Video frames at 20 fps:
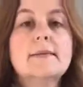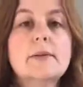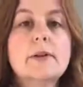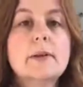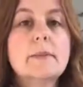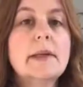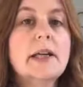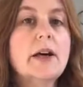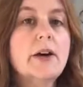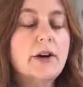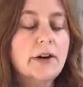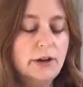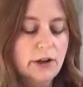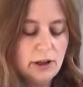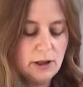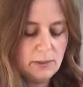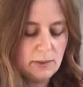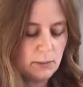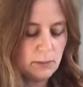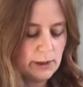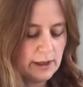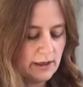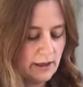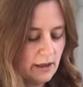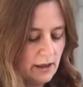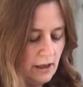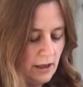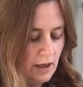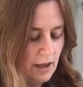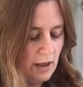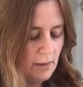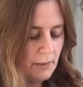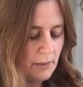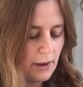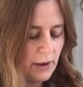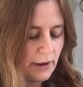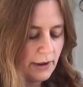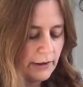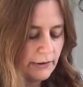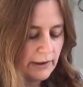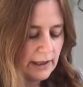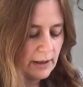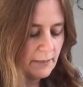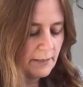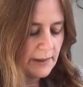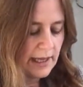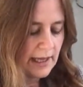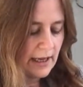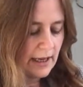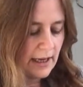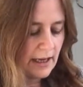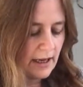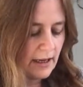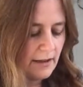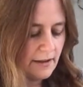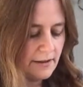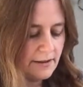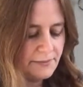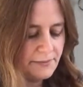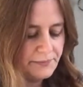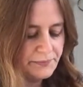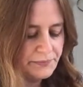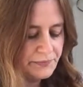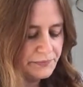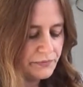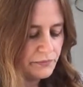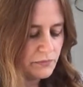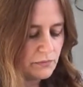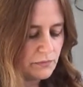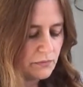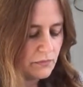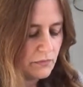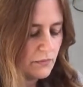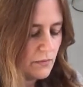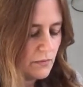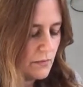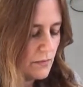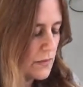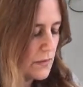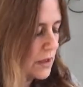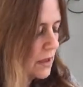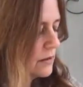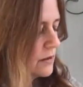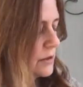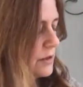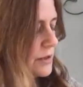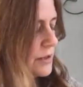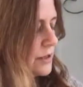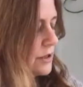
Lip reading: where I'm at home and we're pottering about and just